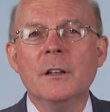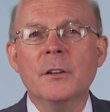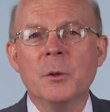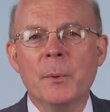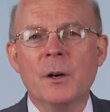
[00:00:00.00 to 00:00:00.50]

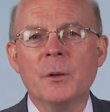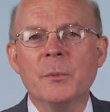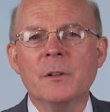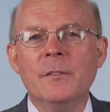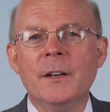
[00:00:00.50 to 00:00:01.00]
the
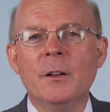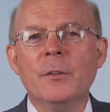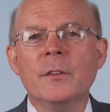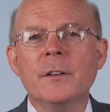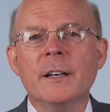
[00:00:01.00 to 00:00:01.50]
Department of
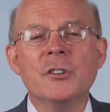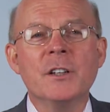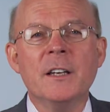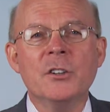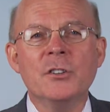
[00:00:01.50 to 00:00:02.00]
Health,
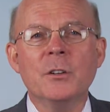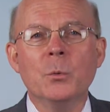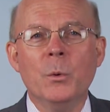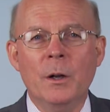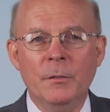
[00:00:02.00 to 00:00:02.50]
Education,
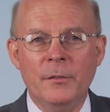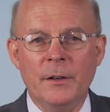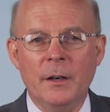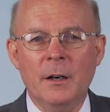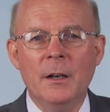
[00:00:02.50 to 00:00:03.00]
and
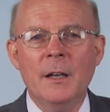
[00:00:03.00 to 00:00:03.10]
Welfare,